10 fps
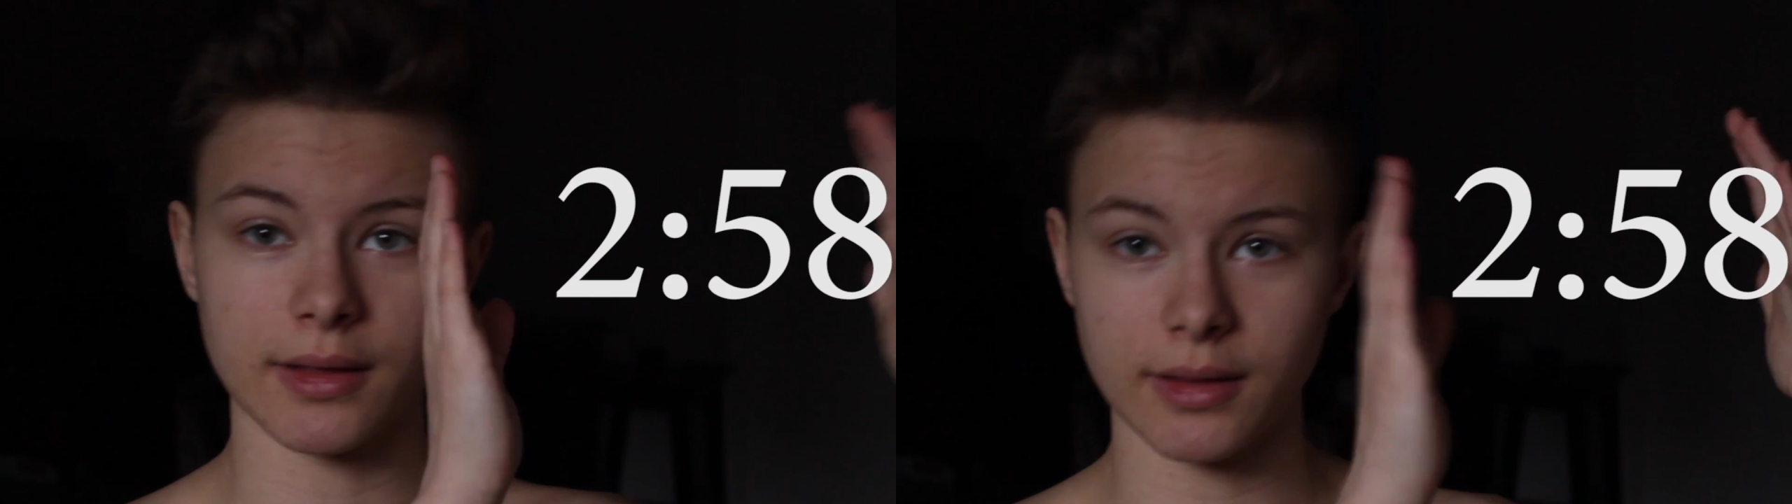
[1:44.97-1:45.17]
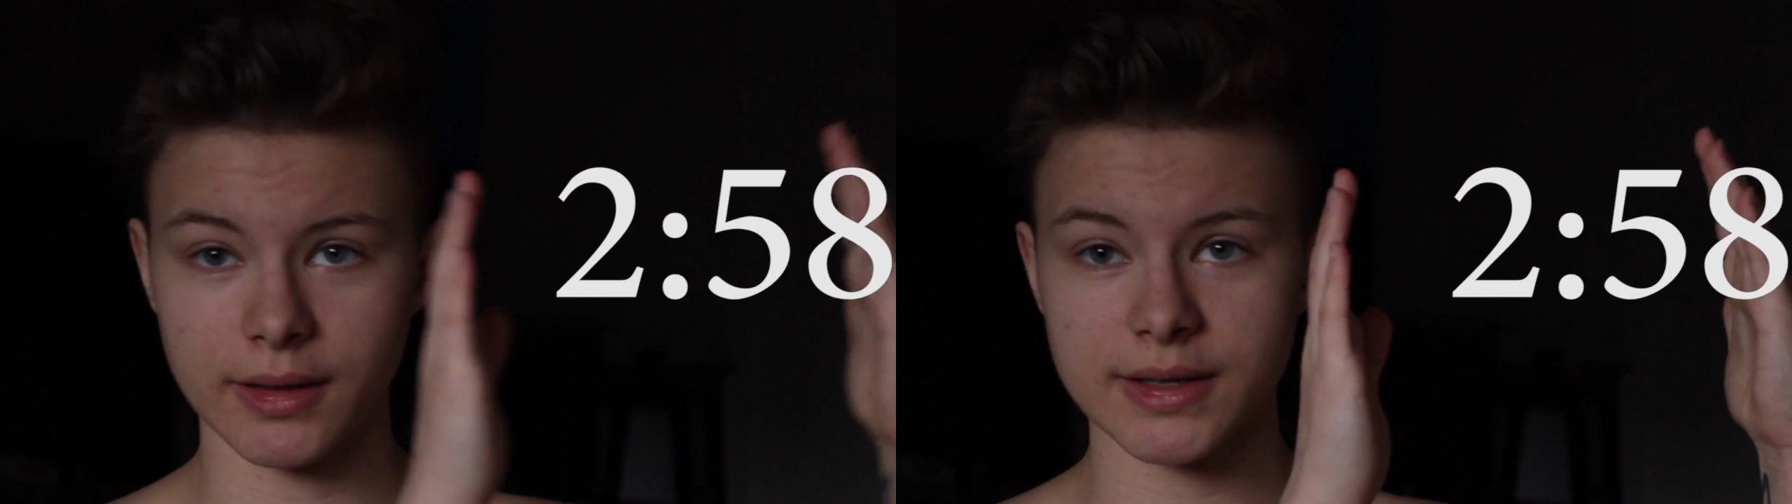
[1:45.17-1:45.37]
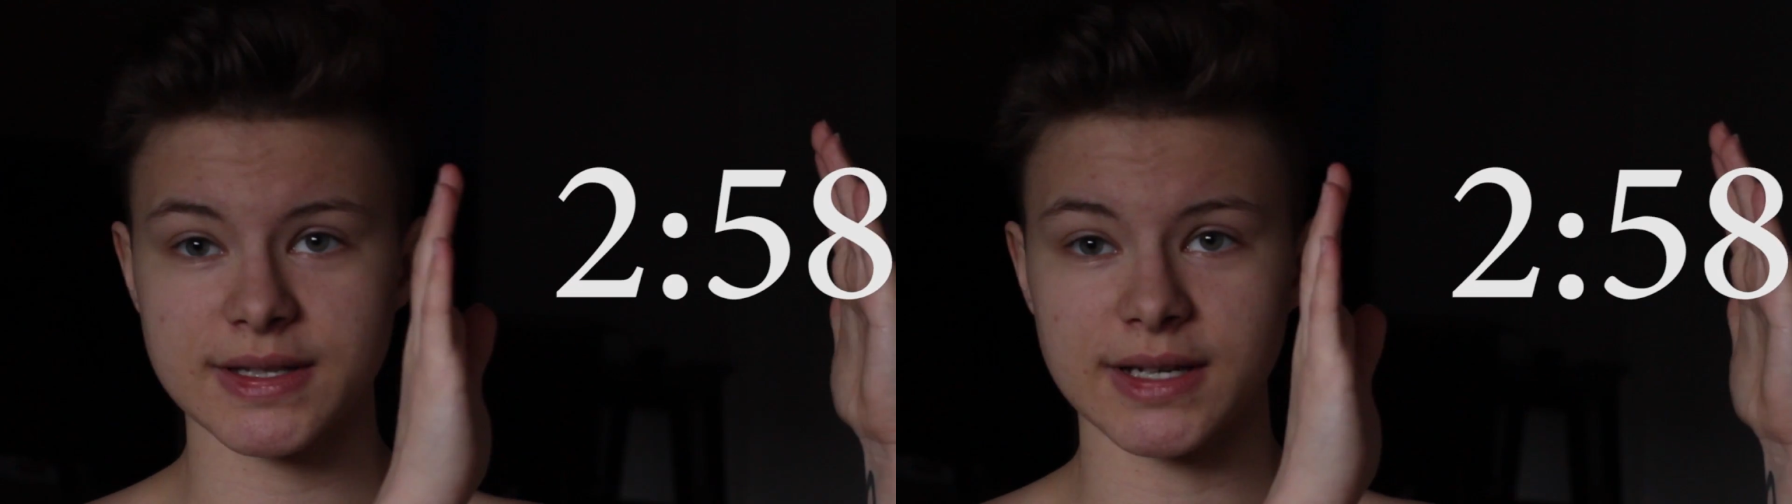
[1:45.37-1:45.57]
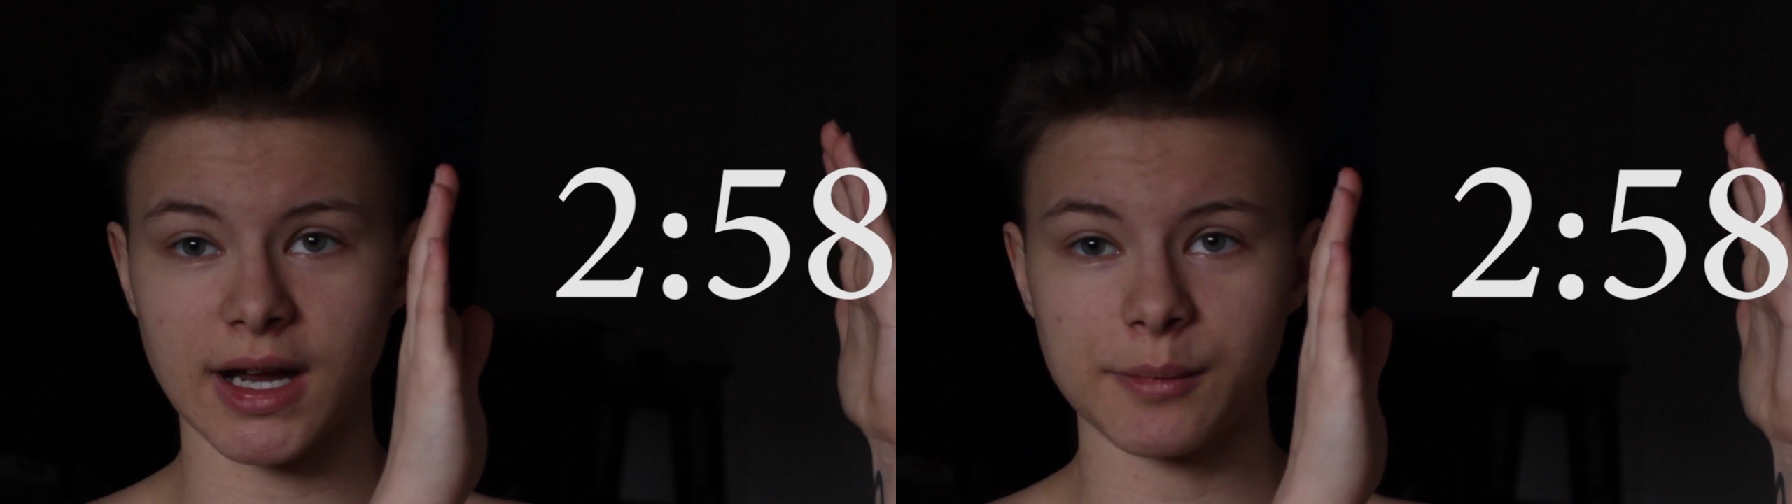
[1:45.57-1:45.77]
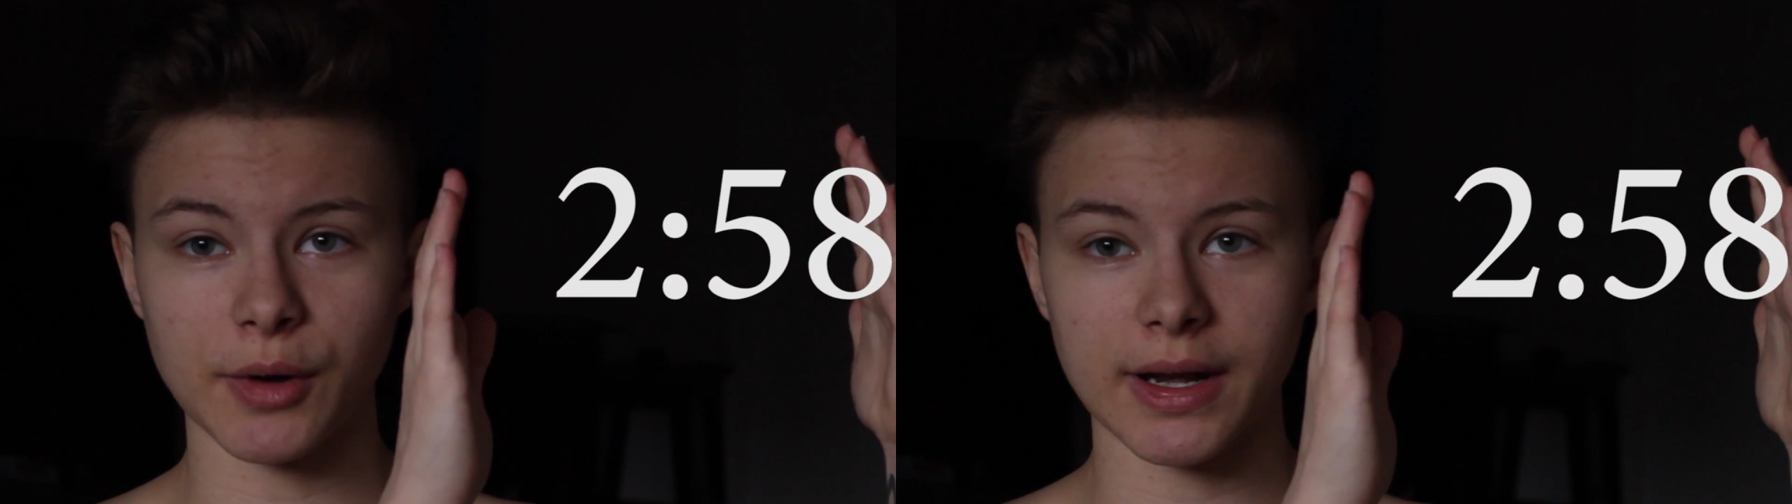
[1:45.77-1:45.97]
this
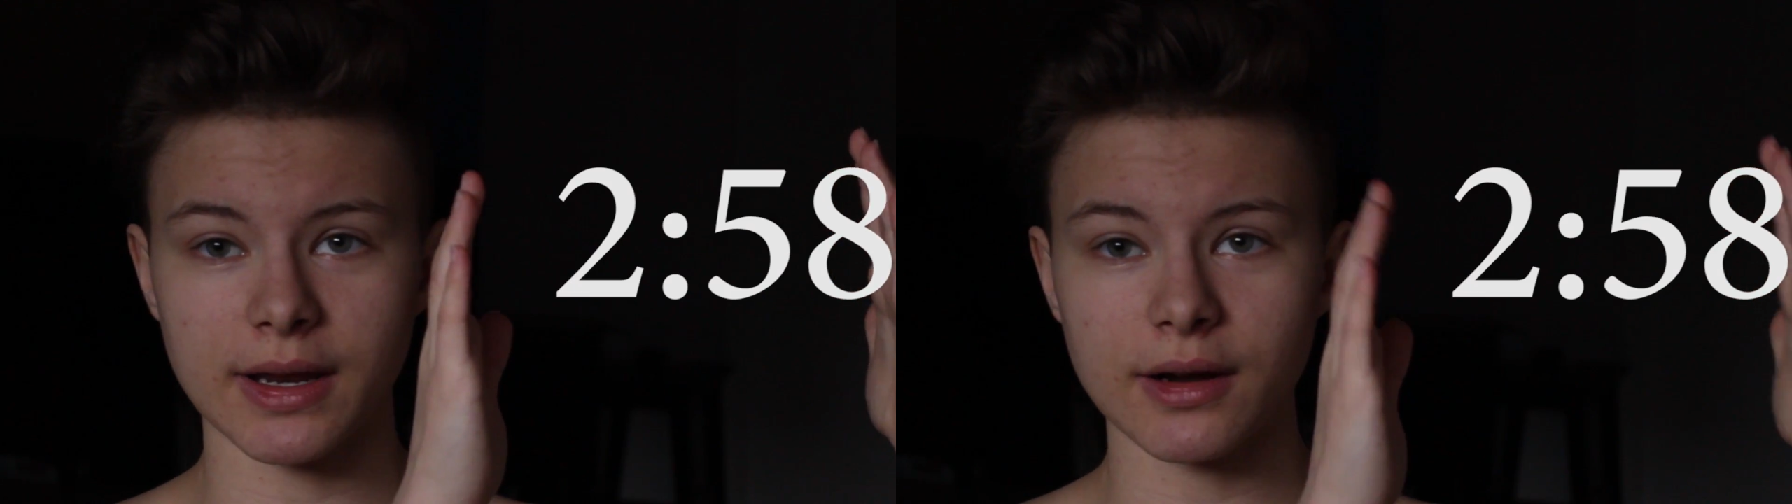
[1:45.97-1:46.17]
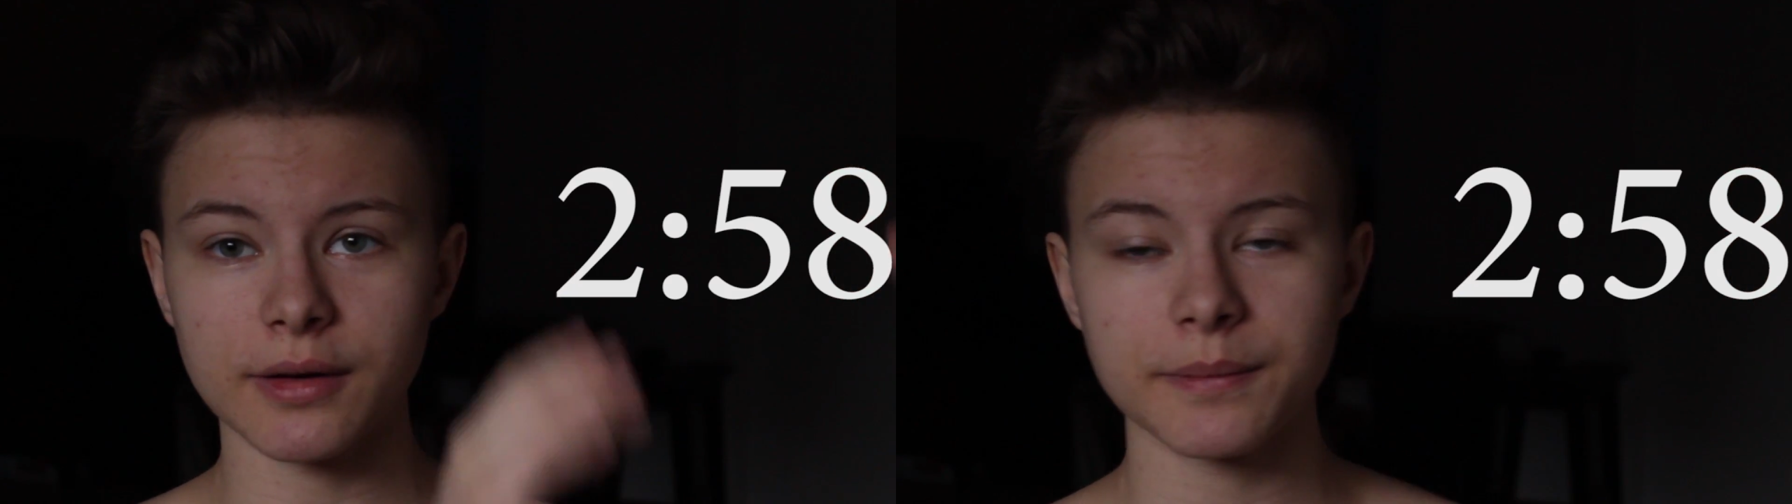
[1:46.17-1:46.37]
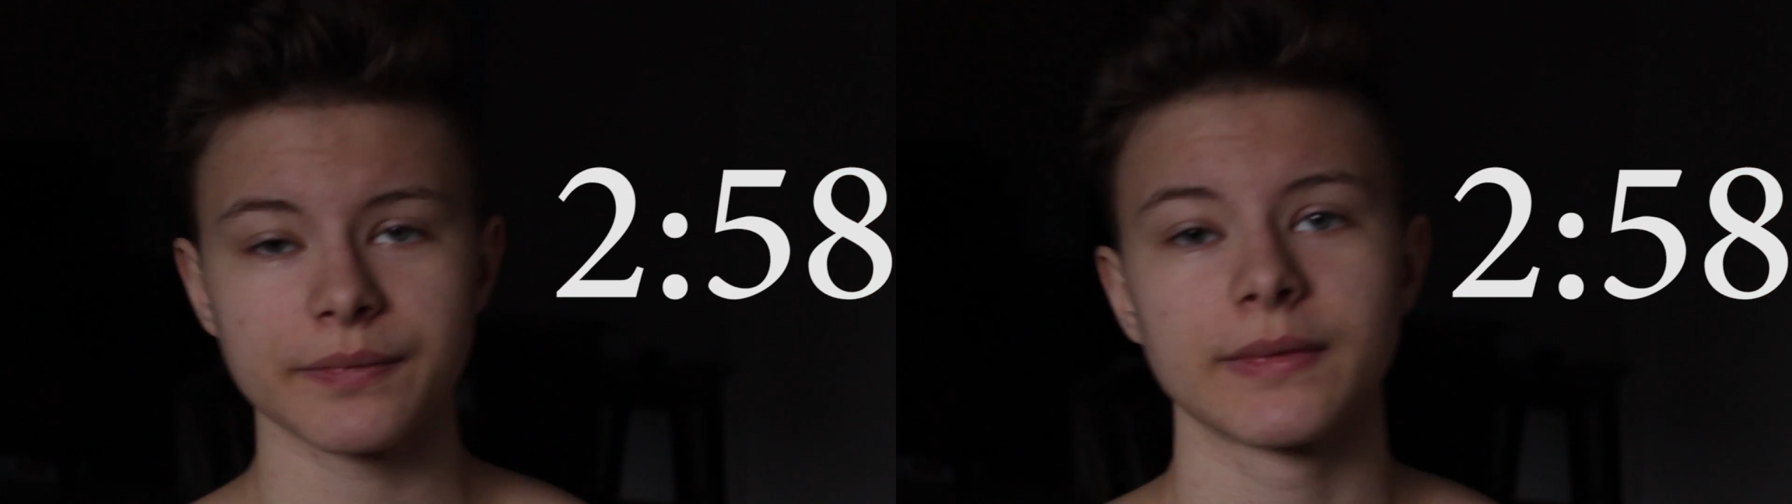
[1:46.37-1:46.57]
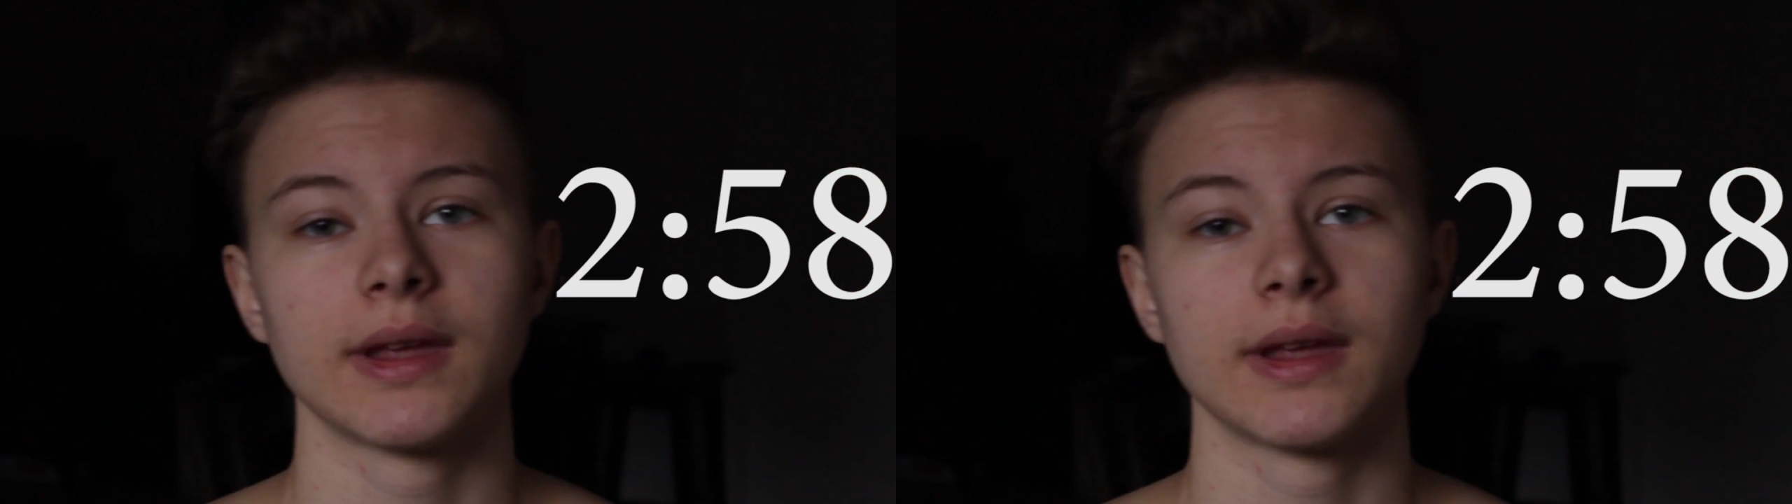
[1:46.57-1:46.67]
time right here.